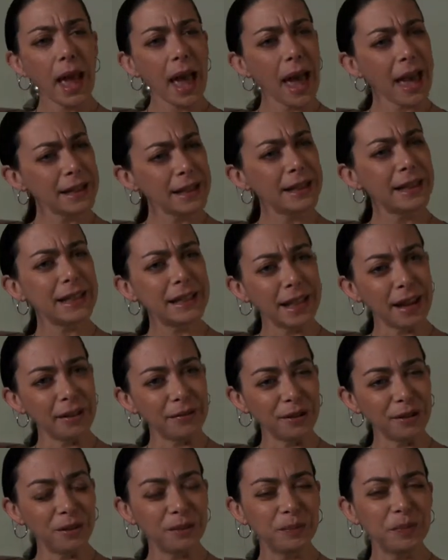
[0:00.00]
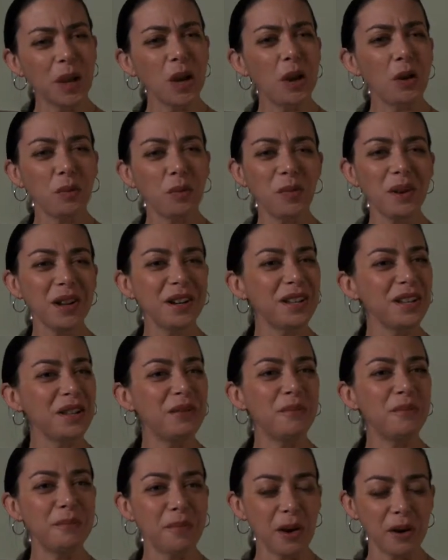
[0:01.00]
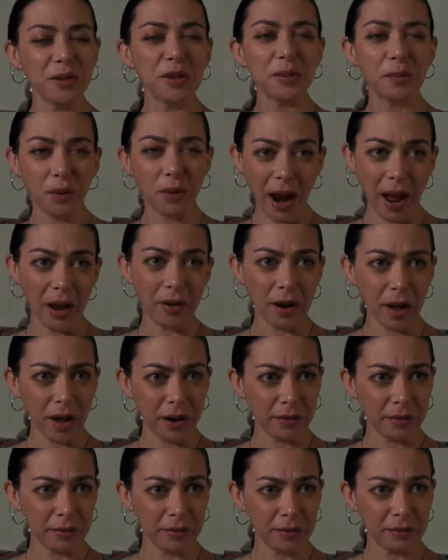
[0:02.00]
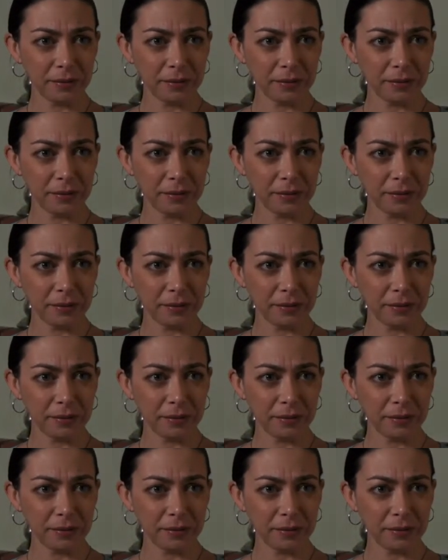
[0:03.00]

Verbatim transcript: As the devil, what are you most proud of?